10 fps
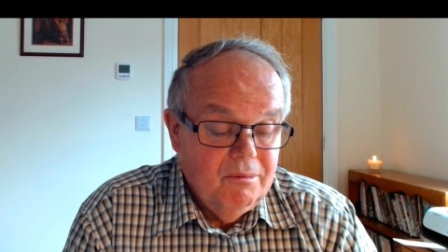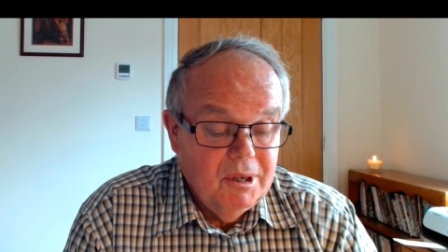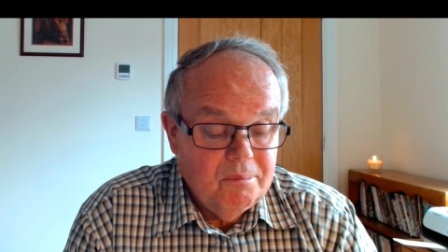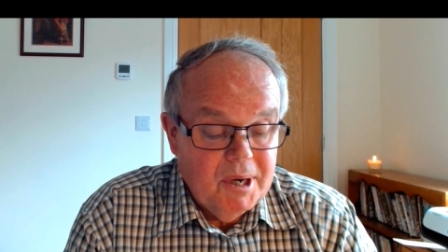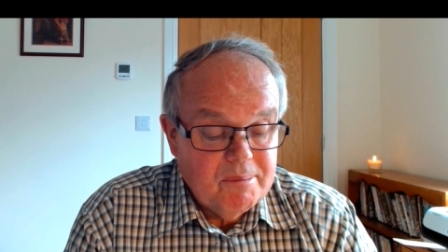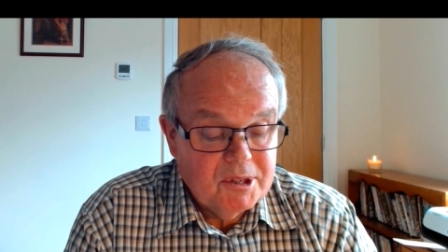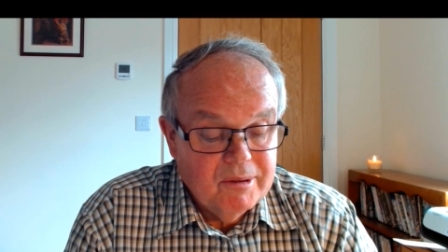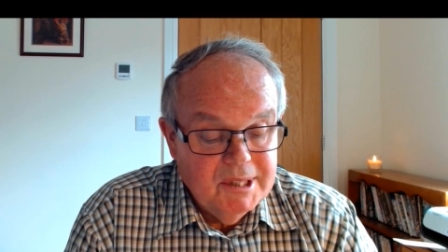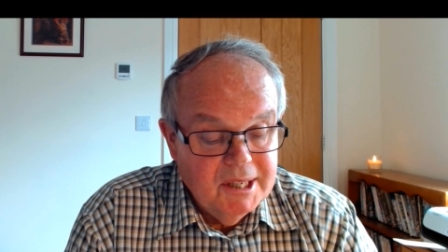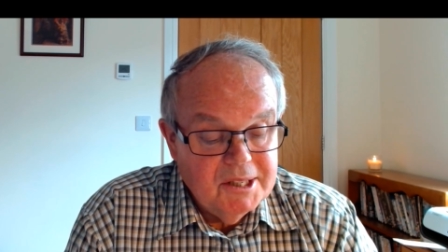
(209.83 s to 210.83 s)
well, perhaps
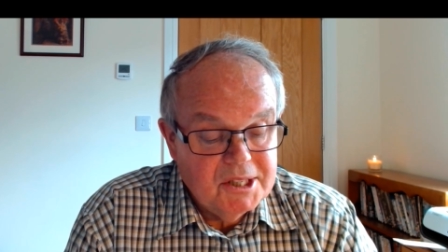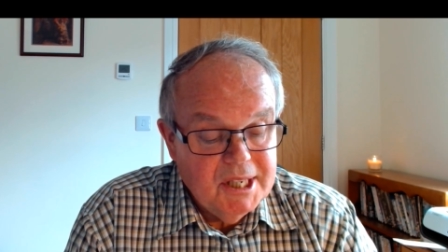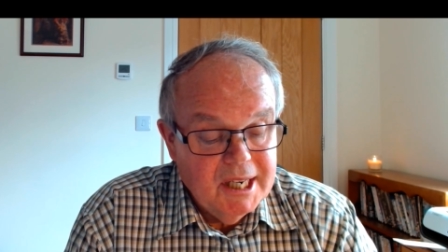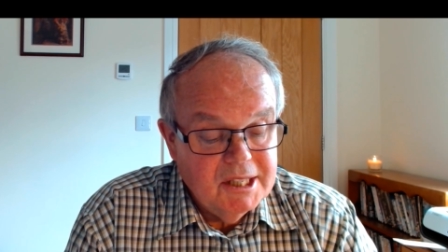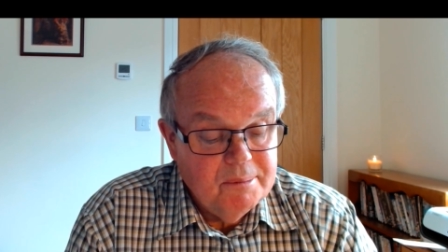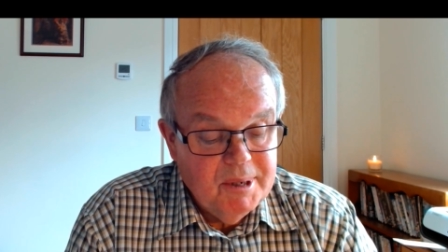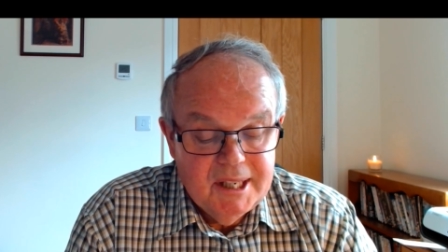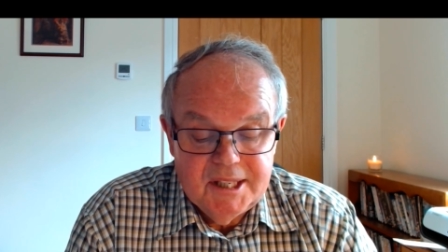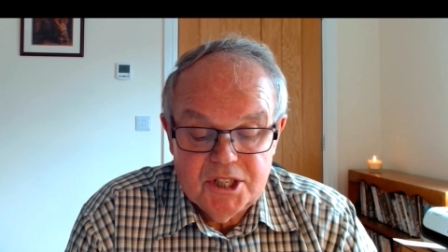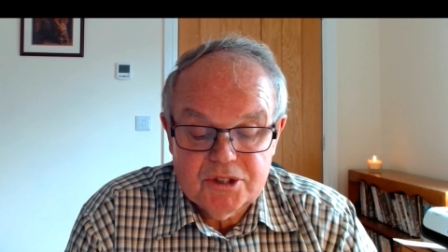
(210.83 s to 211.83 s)
quite
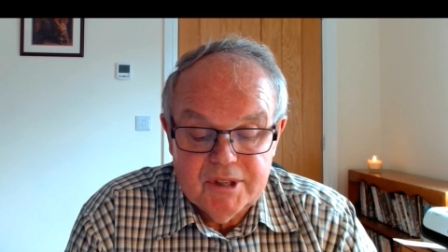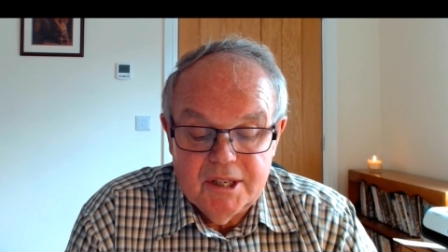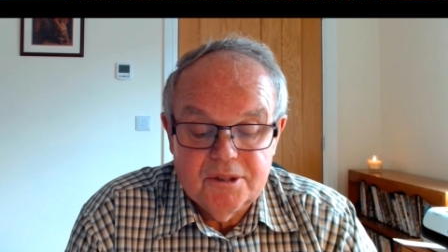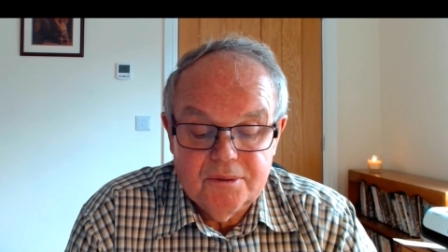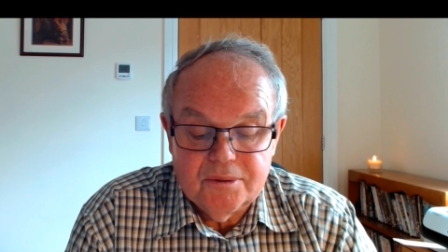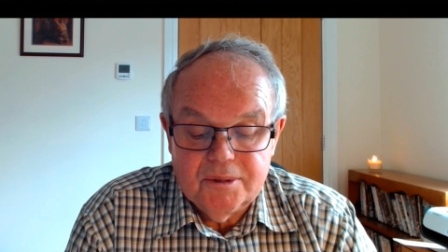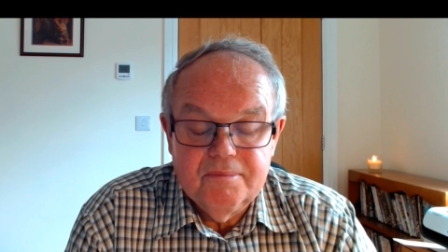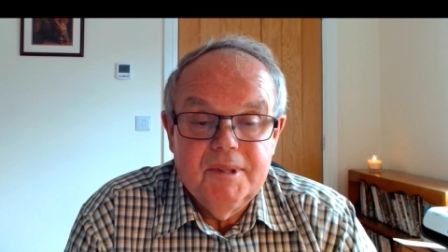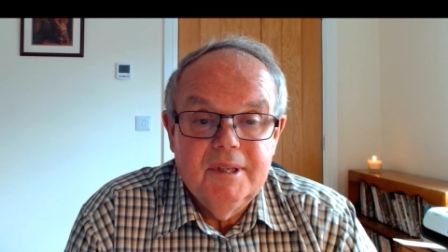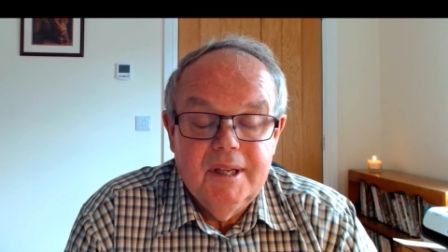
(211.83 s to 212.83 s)
understandably, disgruntled
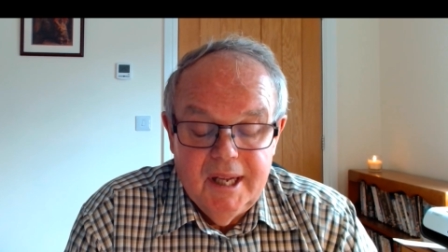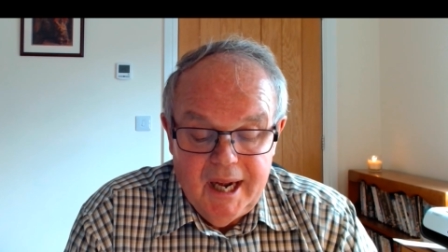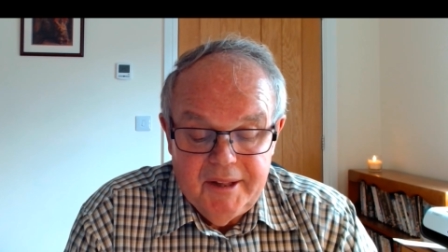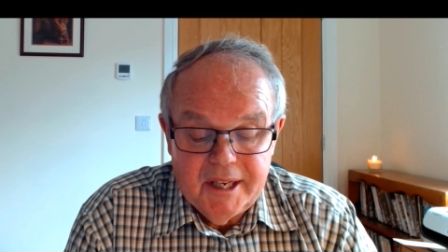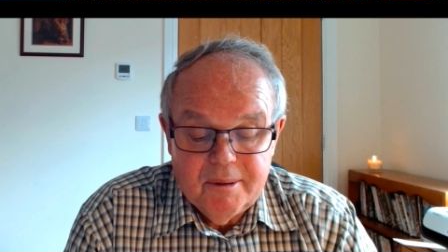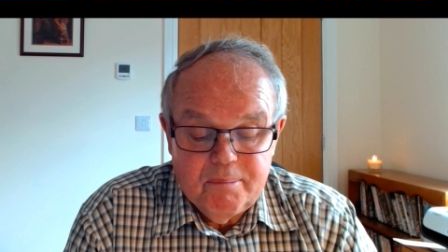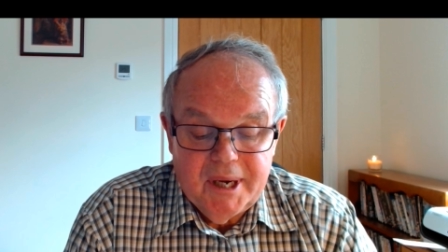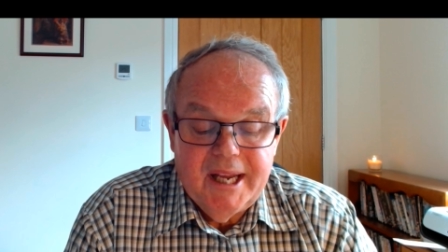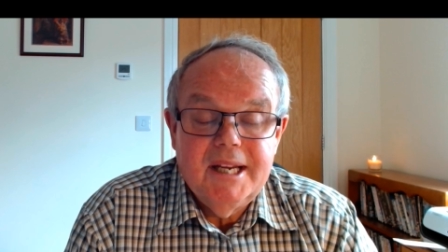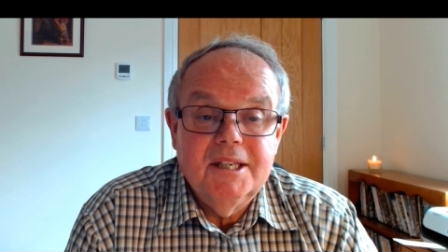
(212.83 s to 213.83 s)
and they
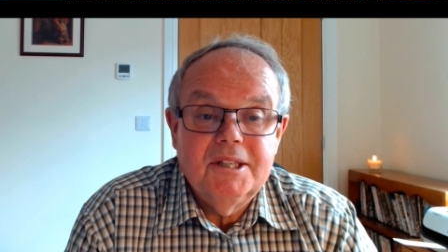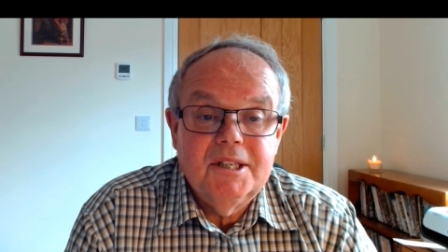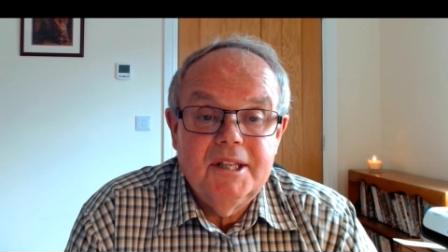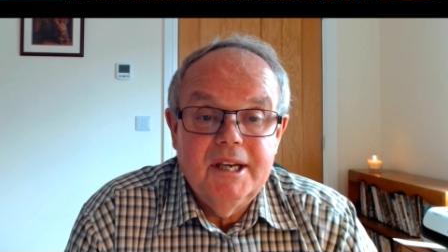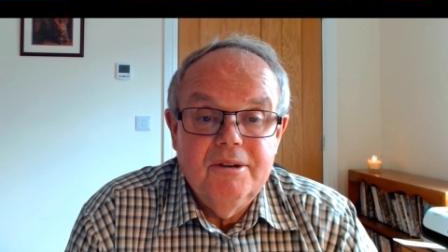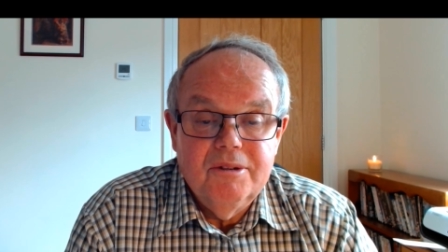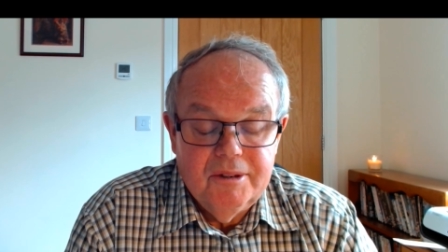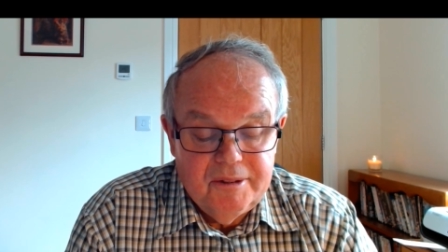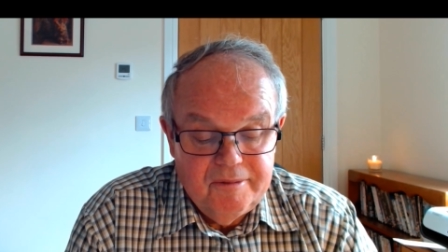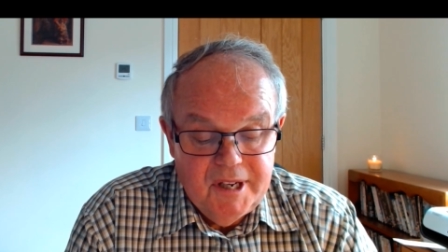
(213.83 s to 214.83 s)
complained to the owner
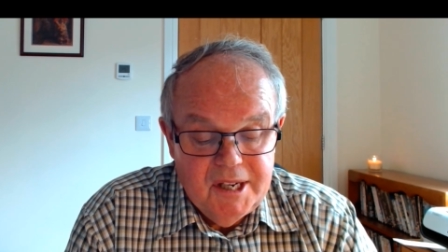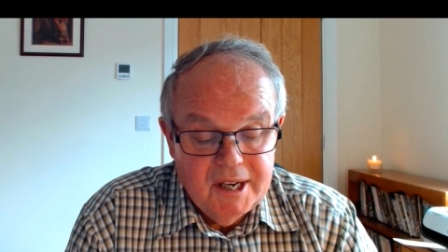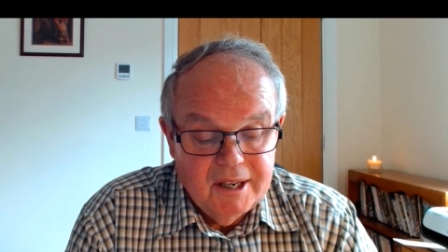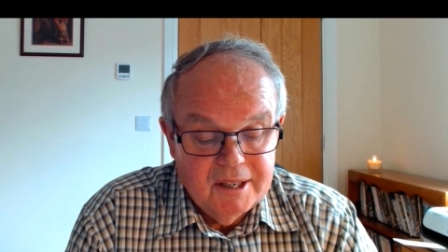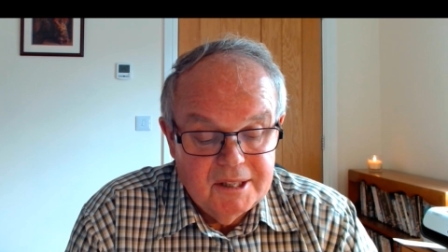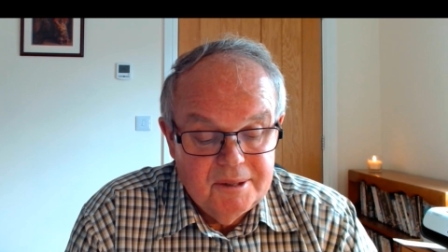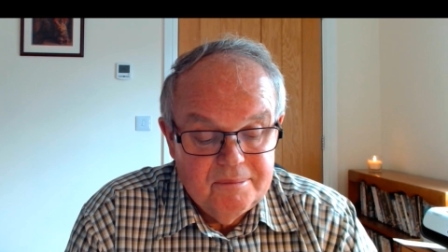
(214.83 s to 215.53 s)
of the vineyard.